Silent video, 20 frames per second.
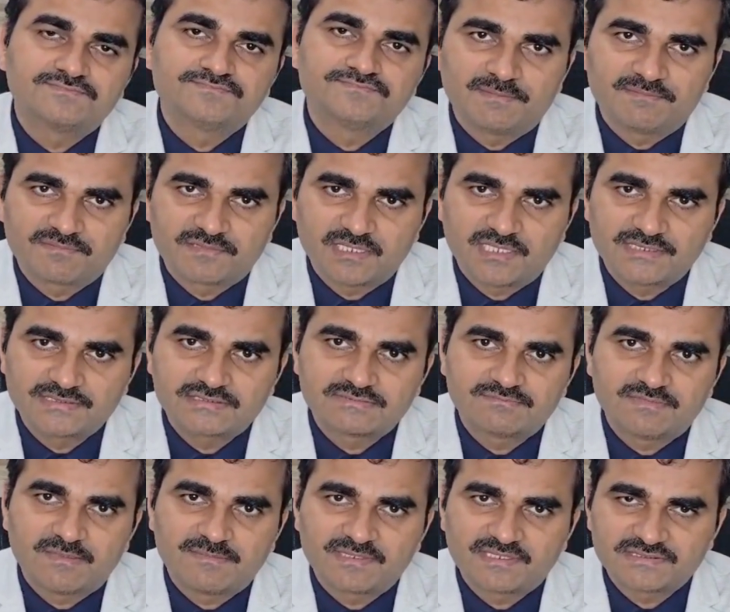
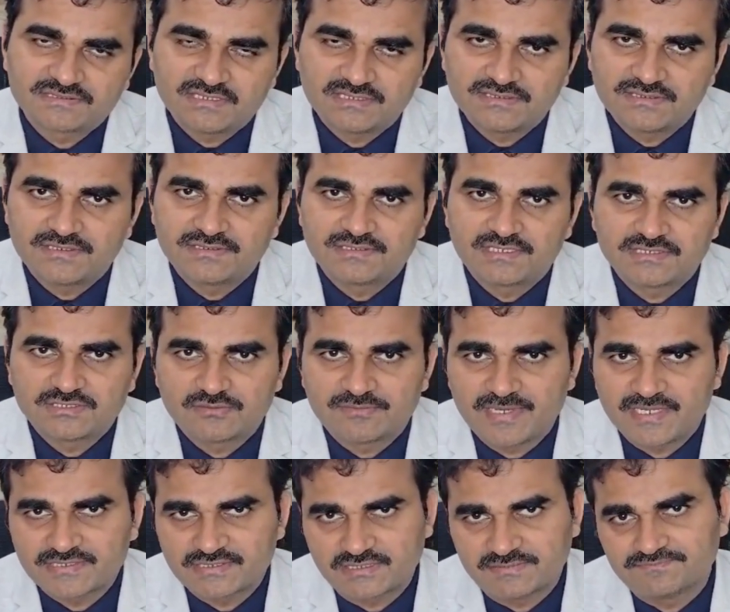piperacillin,
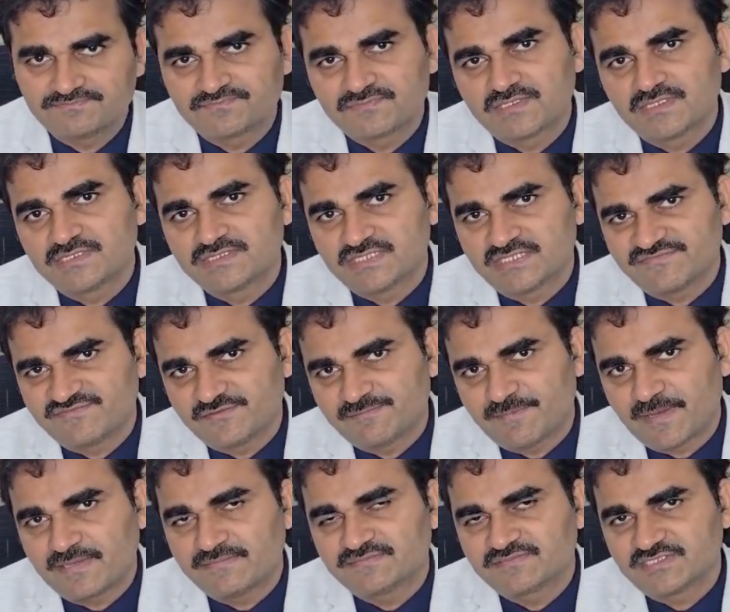tazobactam,
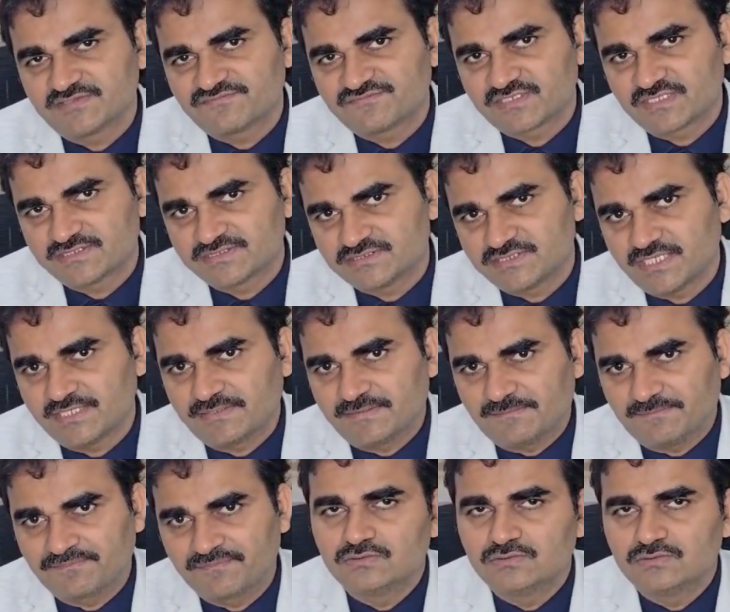cefepime, ceftazidime.